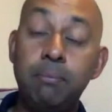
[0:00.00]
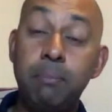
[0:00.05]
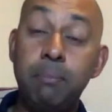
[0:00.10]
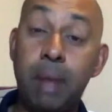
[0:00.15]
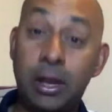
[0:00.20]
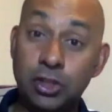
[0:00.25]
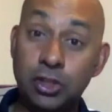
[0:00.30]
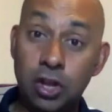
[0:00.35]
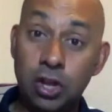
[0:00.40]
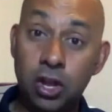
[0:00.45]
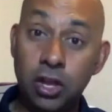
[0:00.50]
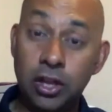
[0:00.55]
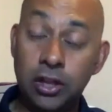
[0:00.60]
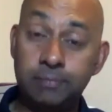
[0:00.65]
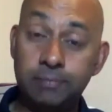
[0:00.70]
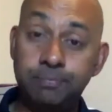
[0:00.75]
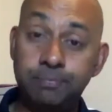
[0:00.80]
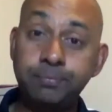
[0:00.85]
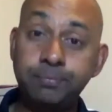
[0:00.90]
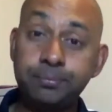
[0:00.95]

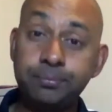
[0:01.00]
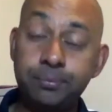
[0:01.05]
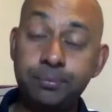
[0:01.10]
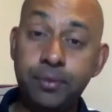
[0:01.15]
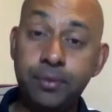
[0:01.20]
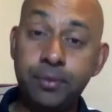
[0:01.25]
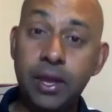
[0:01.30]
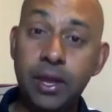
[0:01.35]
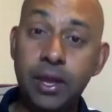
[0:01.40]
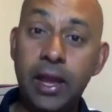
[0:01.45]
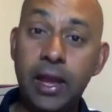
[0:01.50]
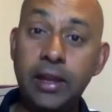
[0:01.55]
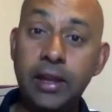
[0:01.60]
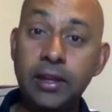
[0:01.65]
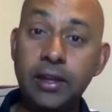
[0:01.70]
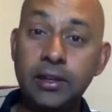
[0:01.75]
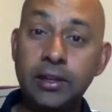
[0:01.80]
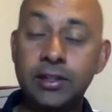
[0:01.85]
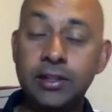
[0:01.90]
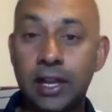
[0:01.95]
match-like
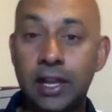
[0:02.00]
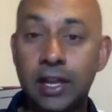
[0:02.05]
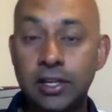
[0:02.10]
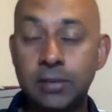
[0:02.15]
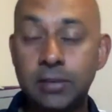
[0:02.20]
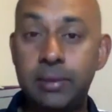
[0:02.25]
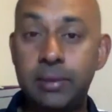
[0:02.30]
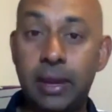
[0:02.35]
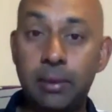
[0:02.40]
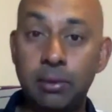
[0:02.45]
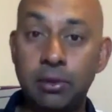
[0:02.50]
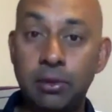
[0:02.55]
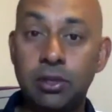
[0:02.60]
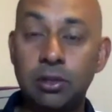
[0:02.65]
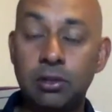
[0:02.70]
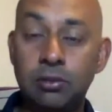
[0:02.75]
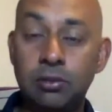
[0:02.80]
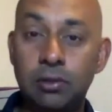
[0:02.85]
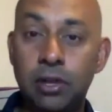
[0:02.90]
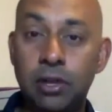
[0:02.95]
and start to be able
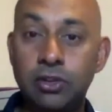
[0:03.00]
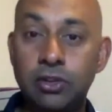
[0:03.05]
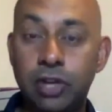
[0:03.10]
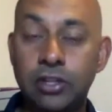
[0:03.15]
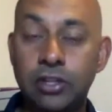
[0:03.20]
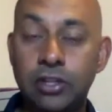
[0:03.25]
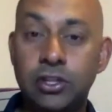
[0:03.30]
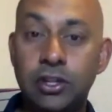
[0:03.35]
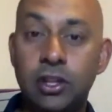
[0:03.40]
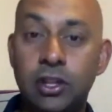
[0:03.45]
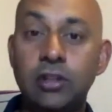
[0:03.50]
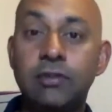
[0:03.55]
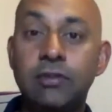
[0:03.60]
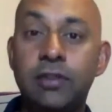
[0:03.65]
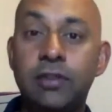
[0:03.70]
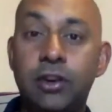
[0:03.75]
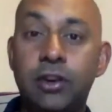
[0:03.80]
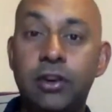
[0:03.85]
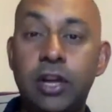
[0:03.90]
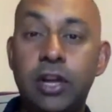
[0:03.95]
to adjust to those
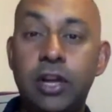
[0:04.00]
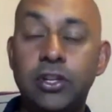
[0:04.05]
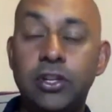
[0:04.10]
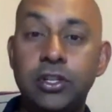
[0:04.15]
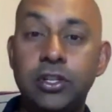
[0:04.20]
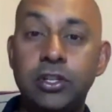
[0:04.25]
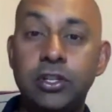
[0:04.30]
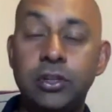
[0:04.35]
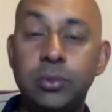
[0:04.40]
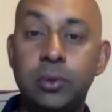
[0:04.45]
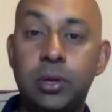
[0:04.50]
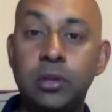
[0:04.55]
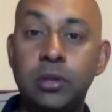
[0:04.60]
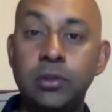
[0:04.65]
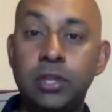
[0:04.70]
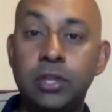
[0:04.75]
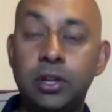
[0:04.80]
variations as well.